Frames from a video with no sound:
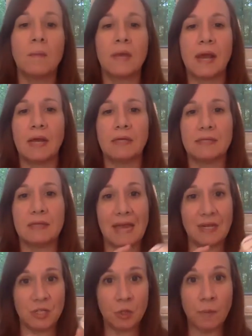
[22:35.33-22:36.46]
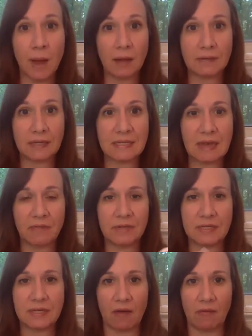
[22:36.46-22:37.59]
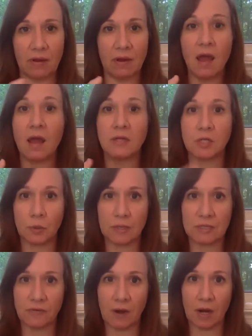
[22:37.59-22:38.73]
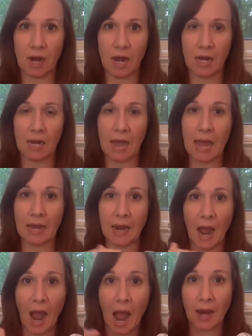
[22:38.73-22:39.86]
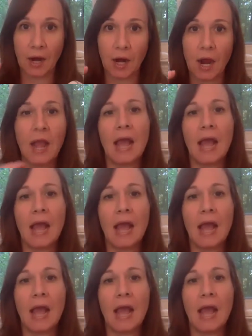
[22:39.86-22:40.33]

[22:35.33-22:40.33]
because they do melt at 77 degrees Fahrenheit and higher,